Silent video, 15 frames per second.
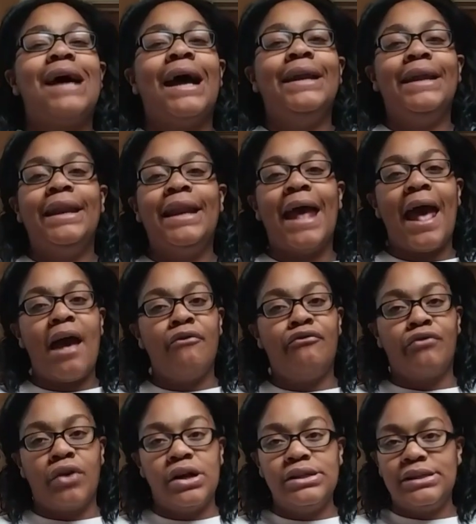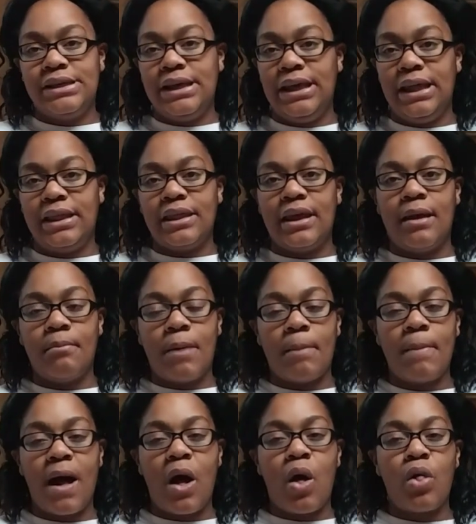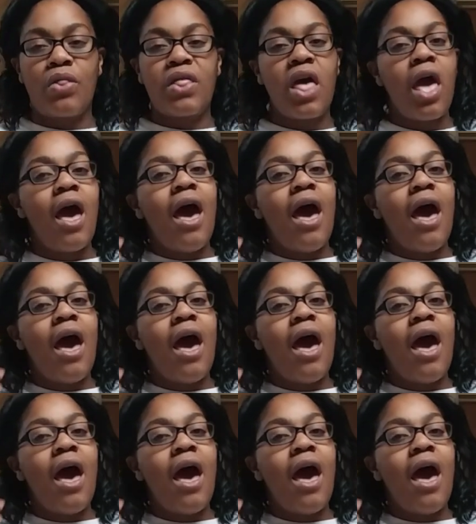I didn't have front teeth in my mouth.